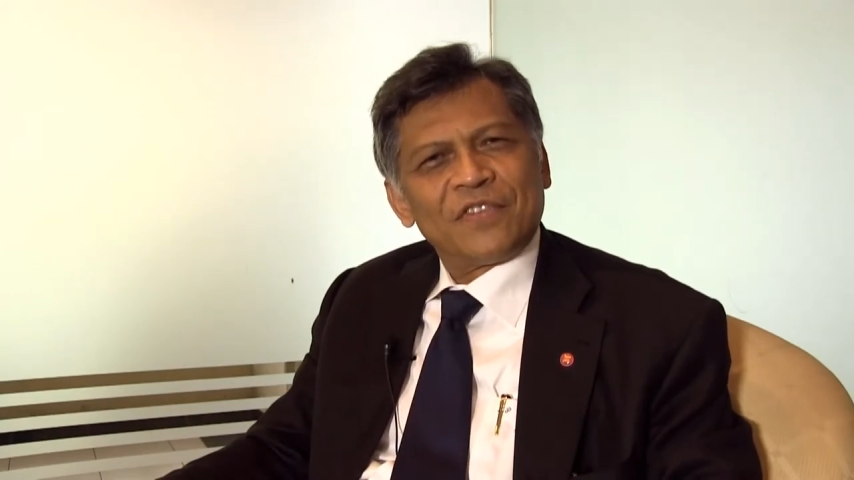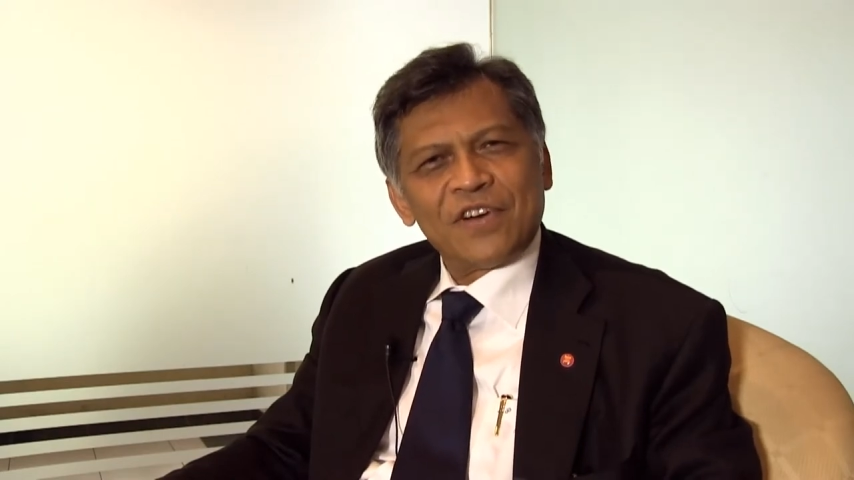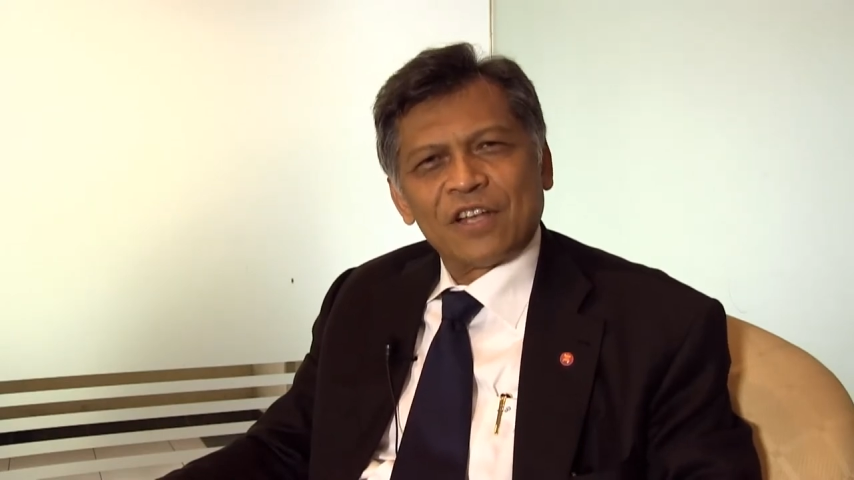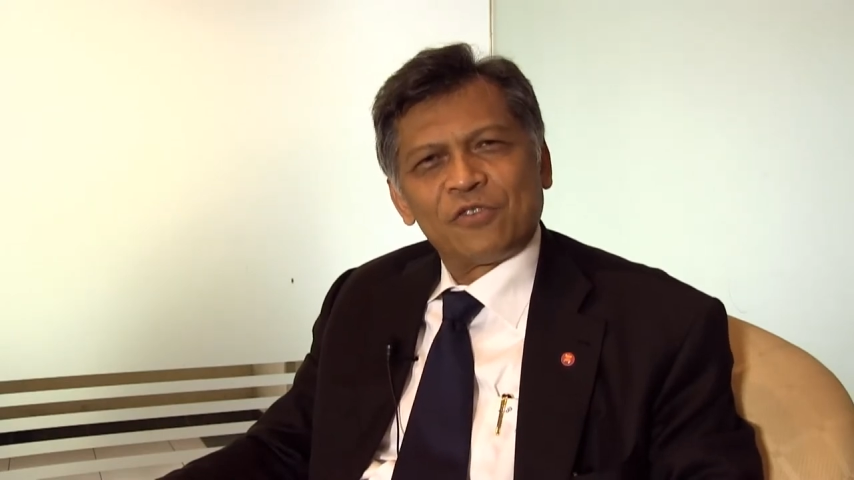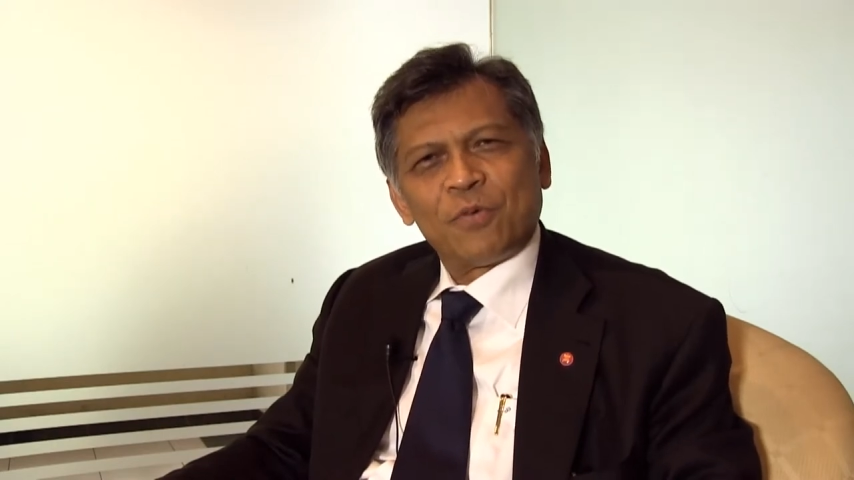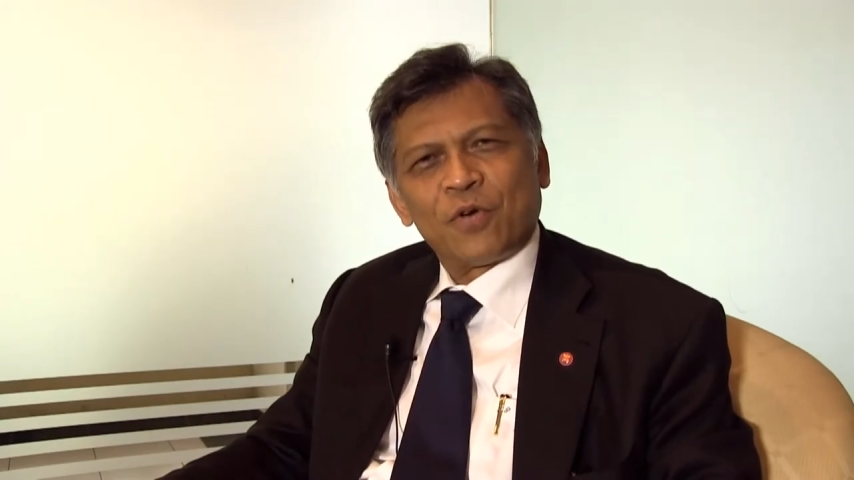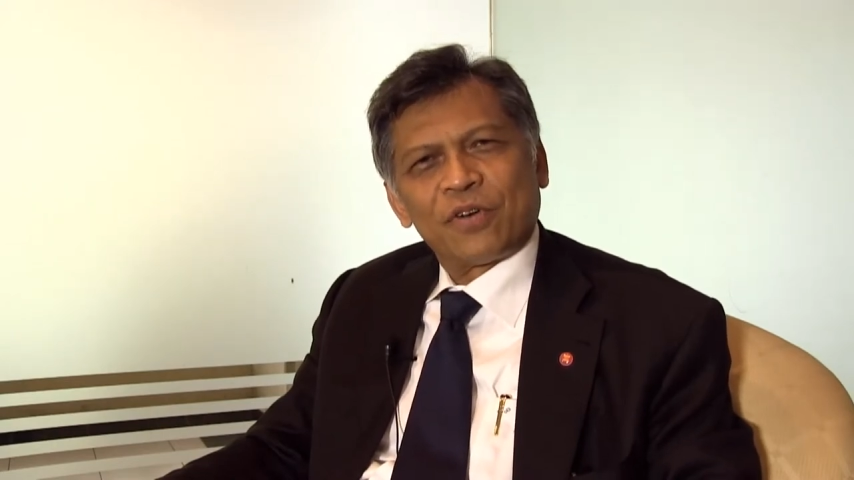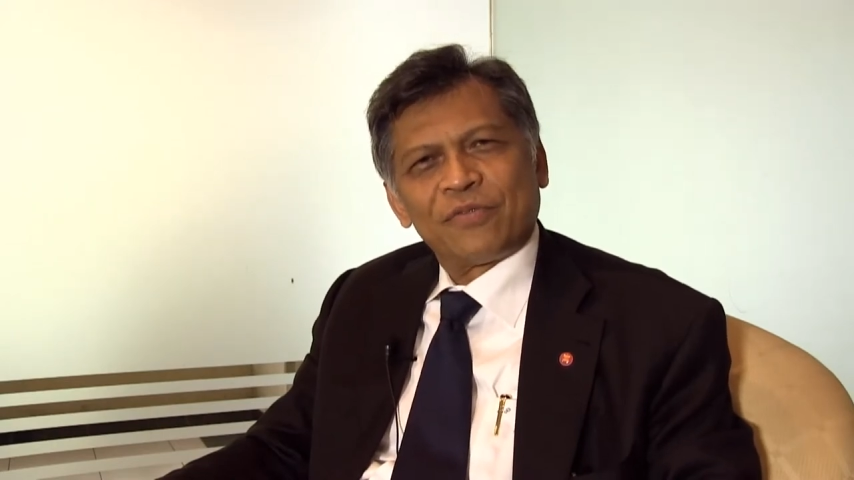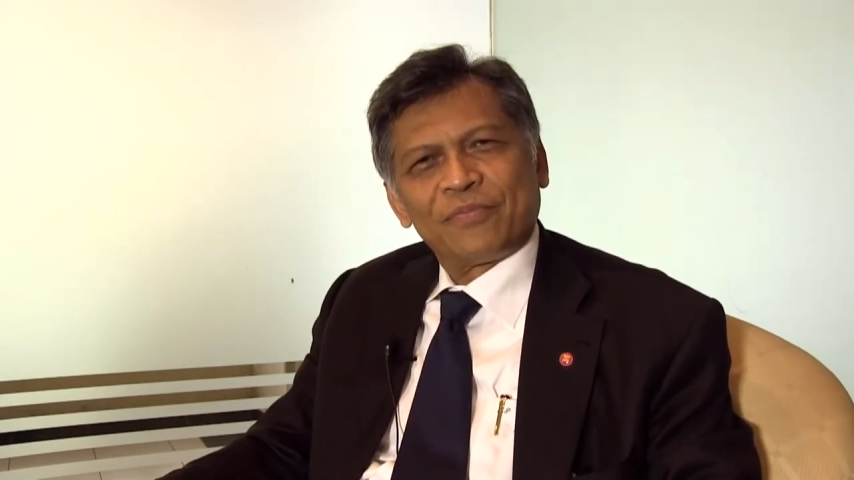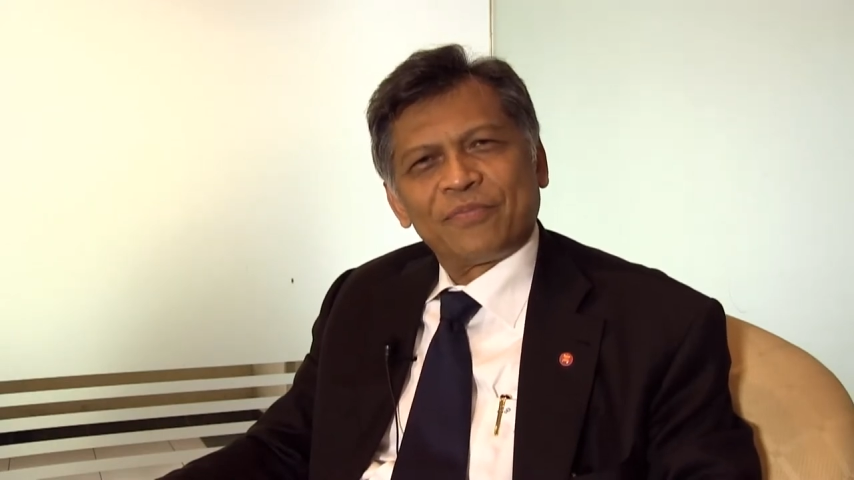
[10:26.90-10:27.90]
transport,